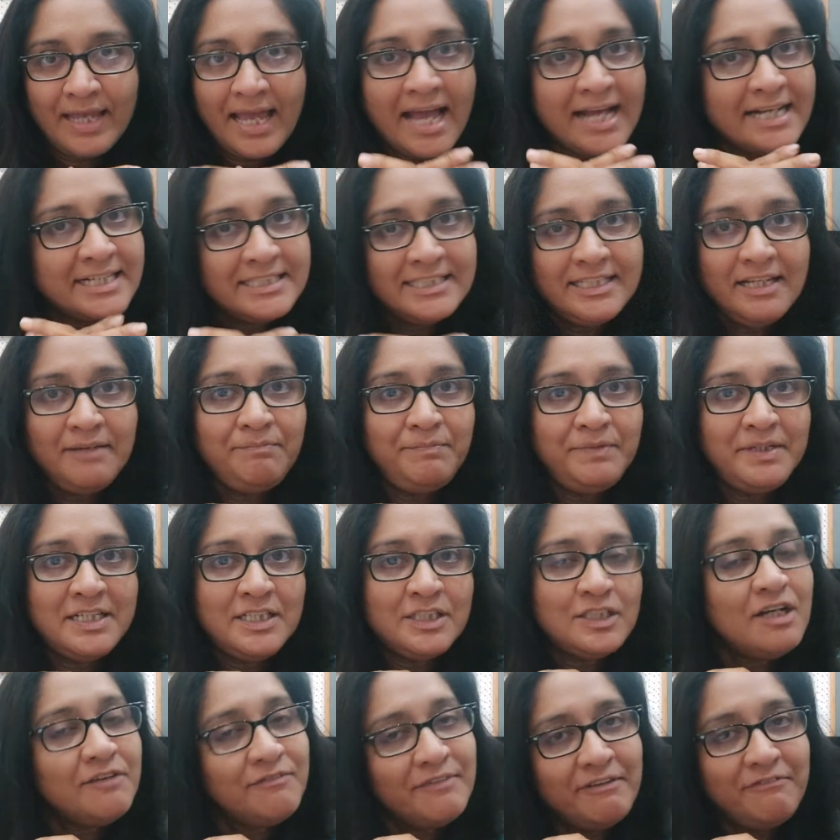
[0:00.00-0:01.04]

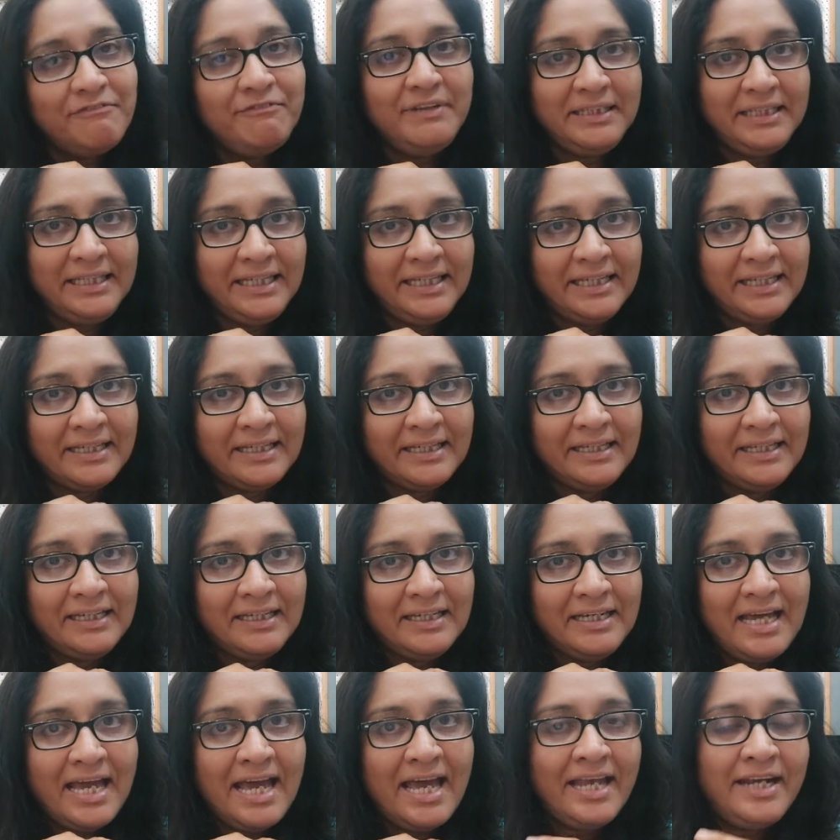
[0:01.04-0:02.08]
acceptance of everything
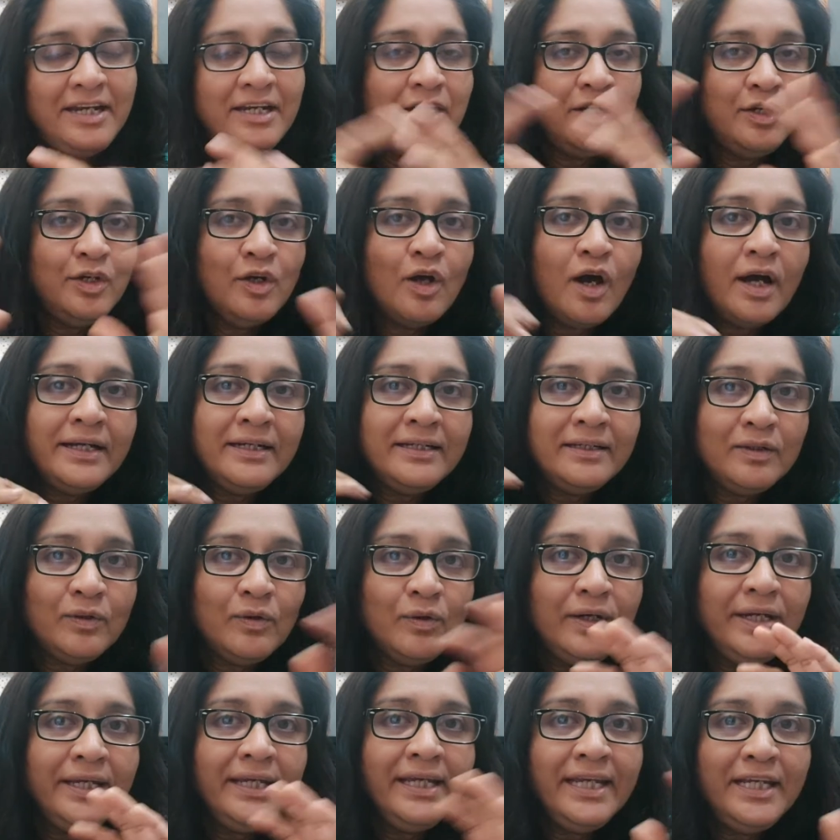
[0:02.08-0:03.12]
and not
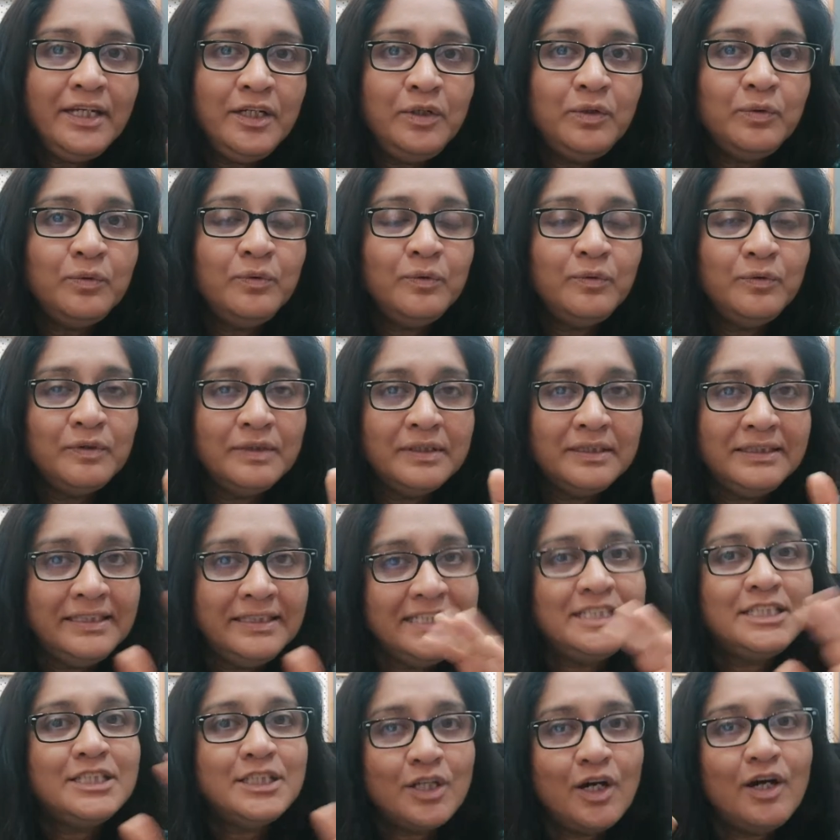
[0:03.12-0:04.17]
going into
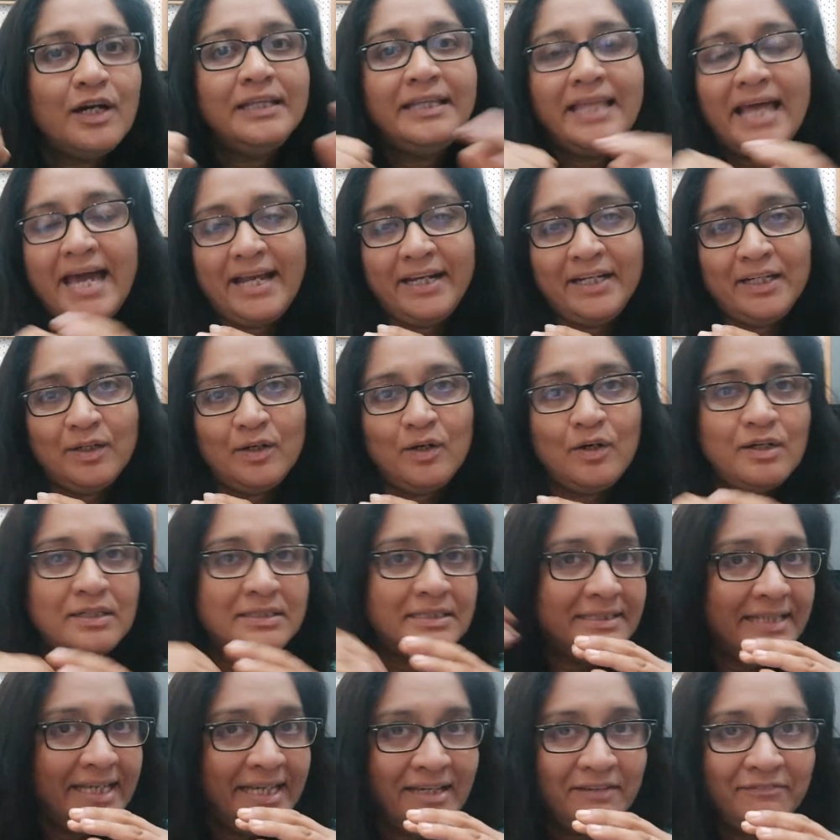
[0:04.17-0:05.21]
this or that or
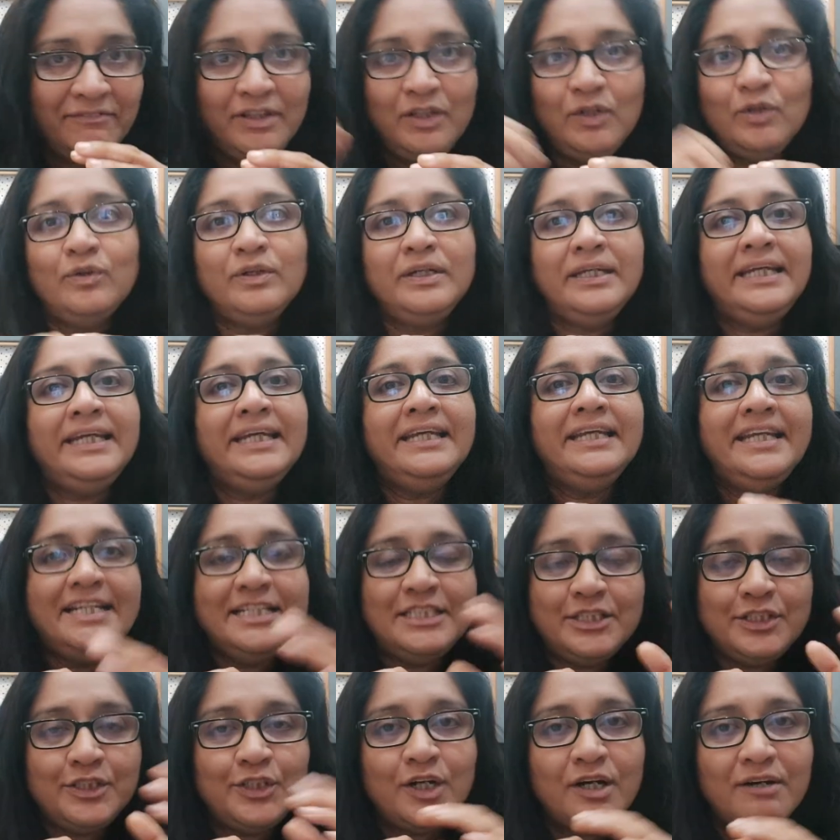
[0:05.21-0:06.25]
saying we don't need
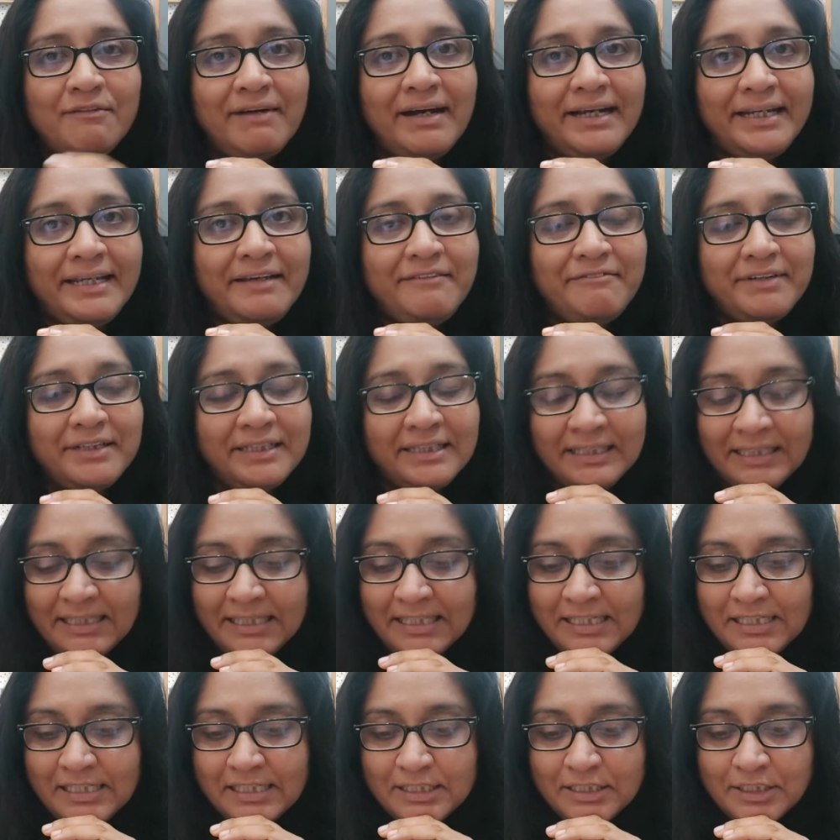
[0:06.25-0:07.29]
history or whatever.
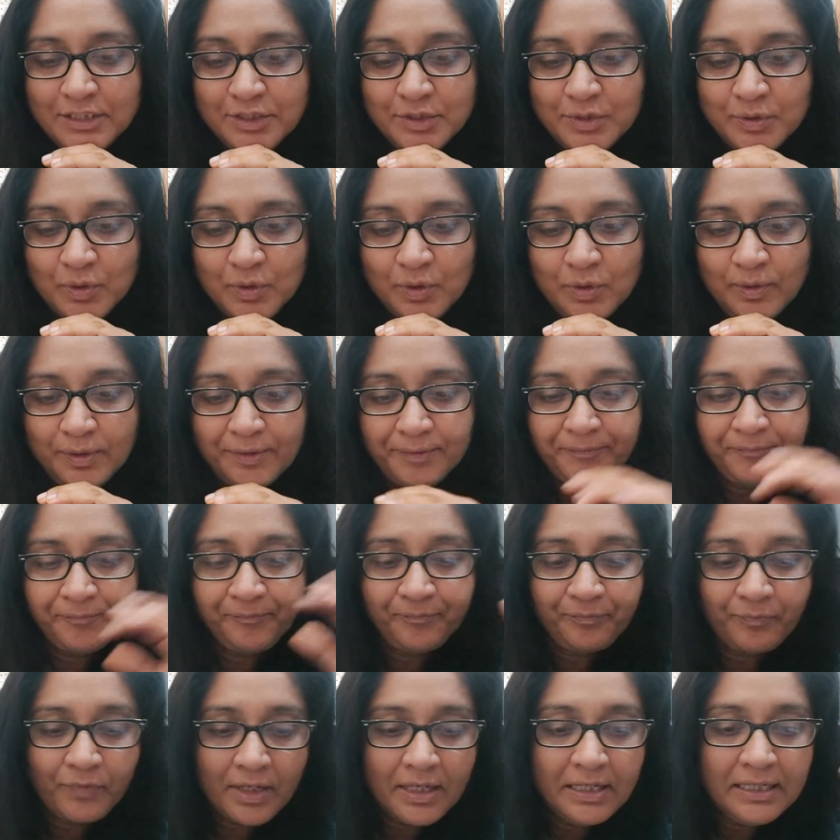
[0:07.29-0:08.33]
So
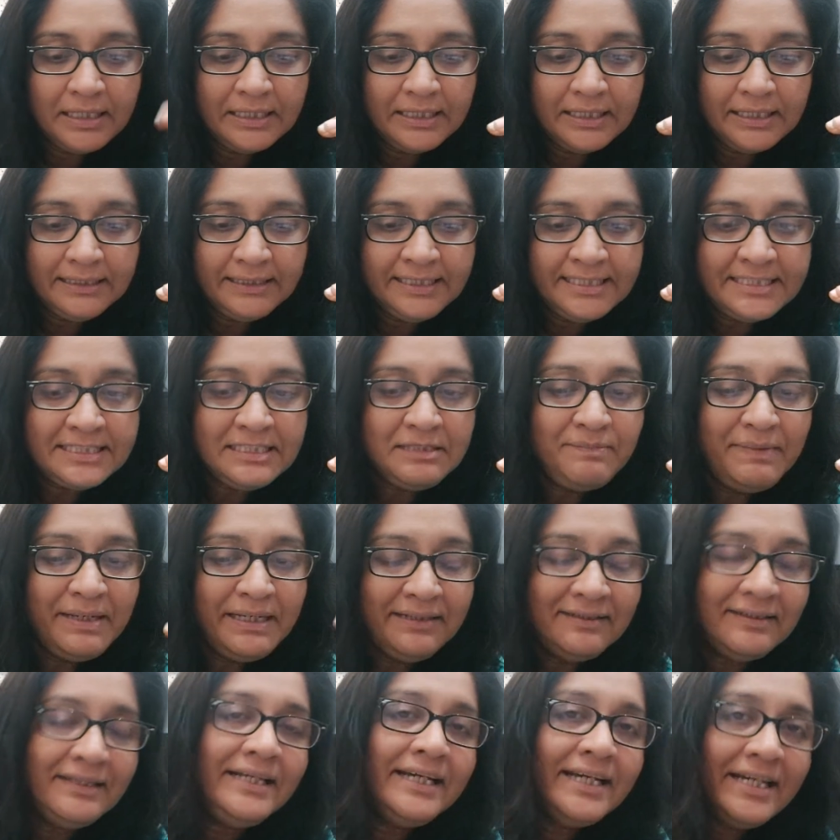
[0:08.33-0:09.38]
this will
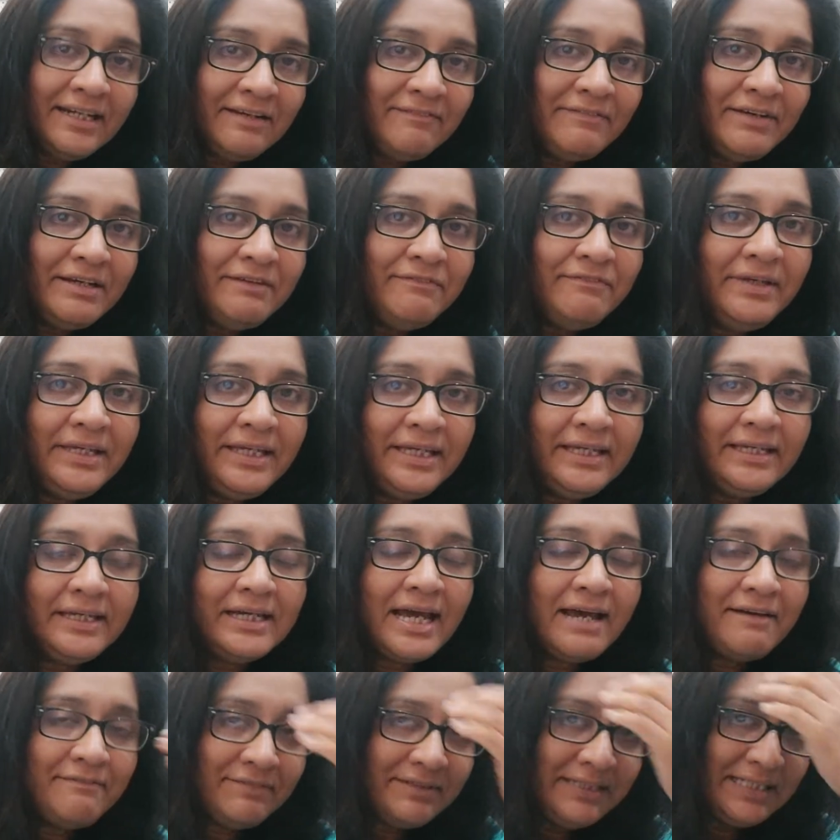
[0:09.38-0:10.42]
be clearer when we
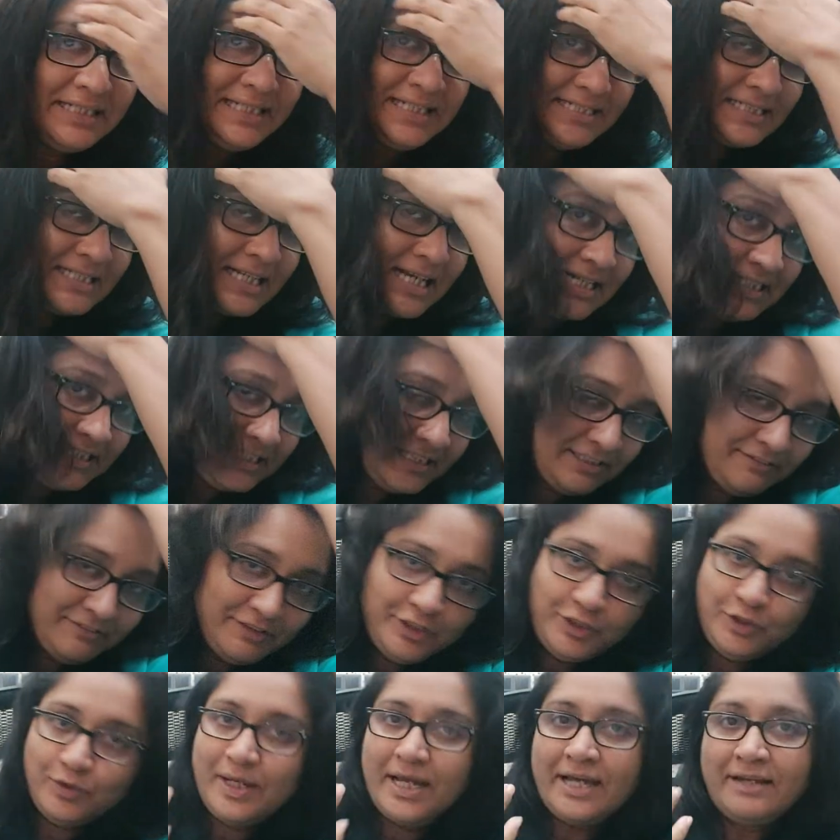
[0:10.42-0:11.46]
have the discussion,
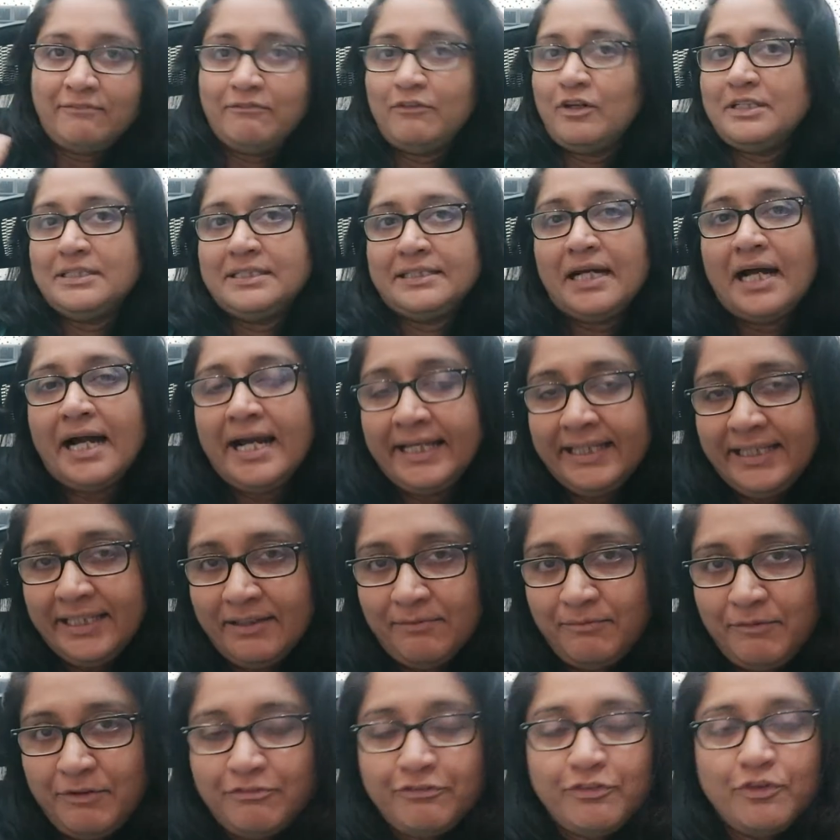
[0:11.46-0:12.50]
which you can watch either
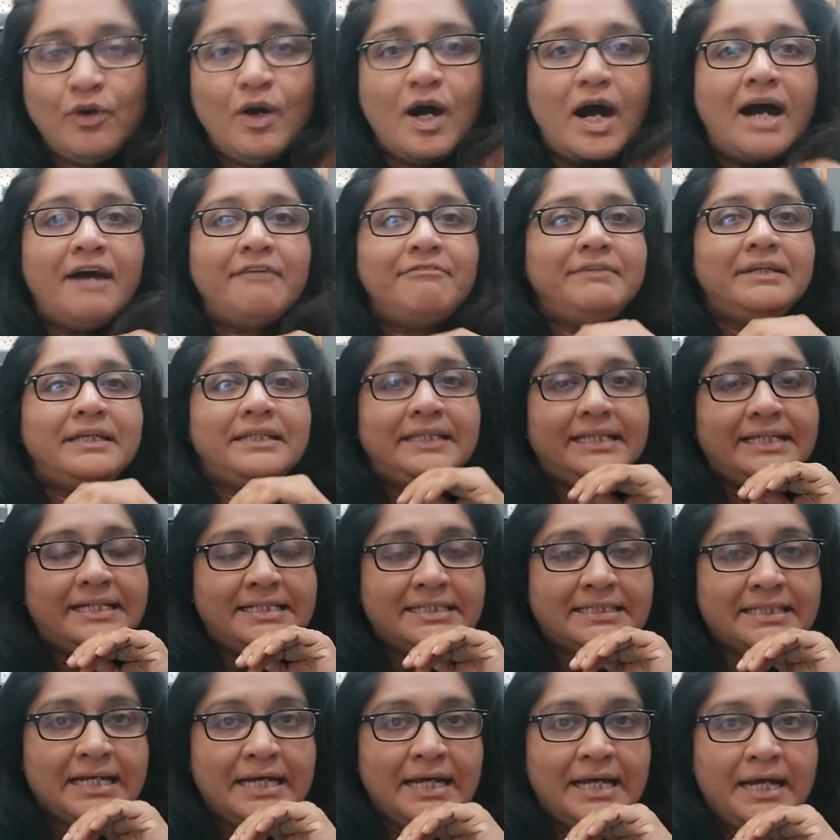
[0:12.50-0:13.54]
before or after
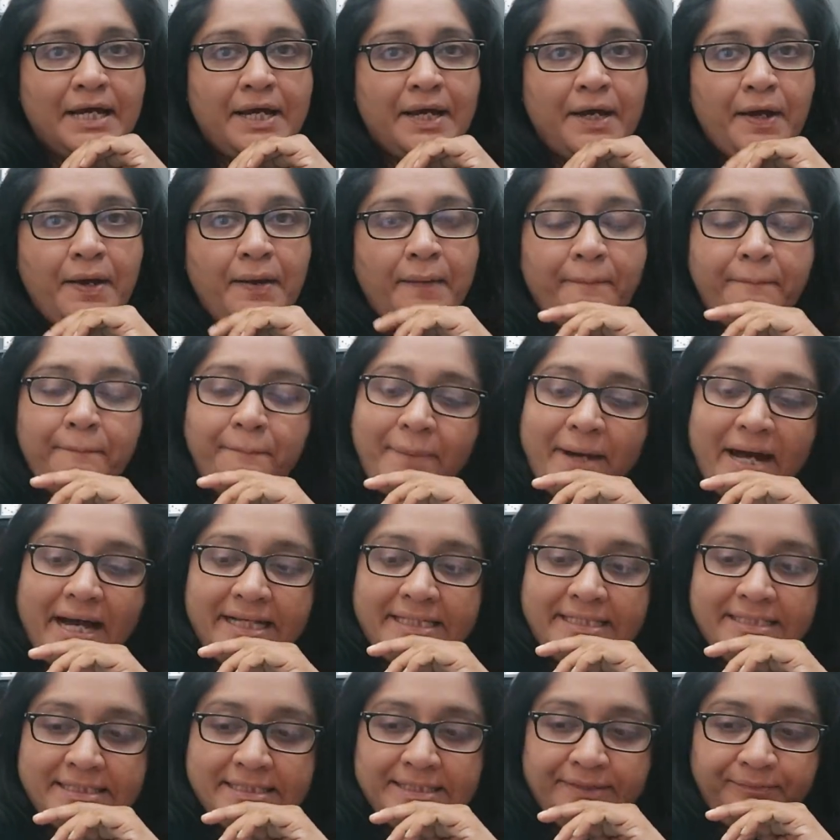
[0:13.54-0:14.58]
this.
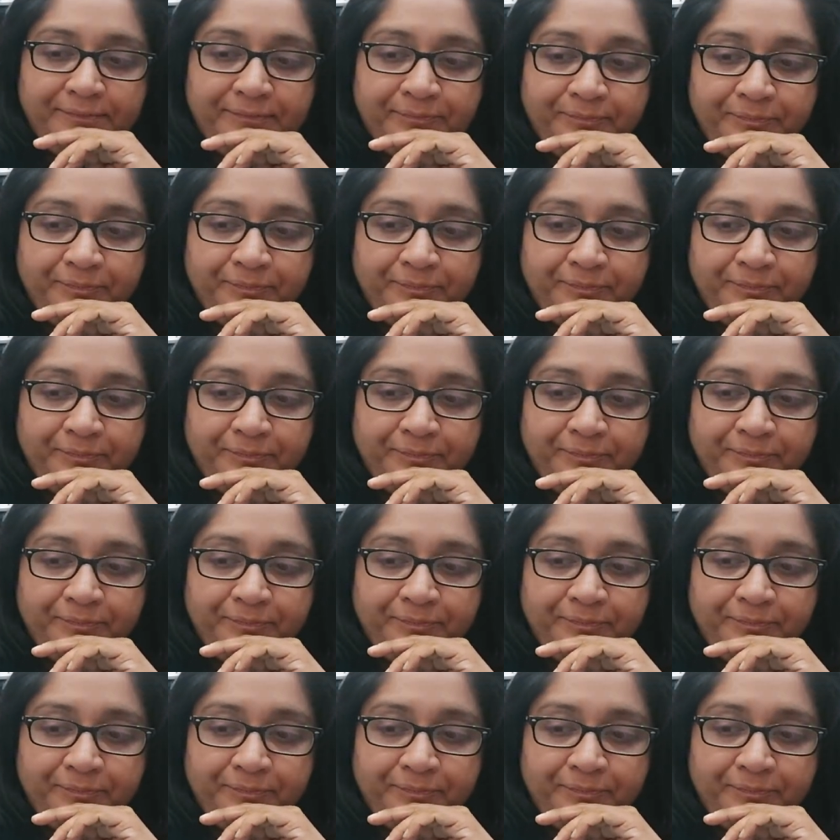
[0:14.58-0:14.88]
But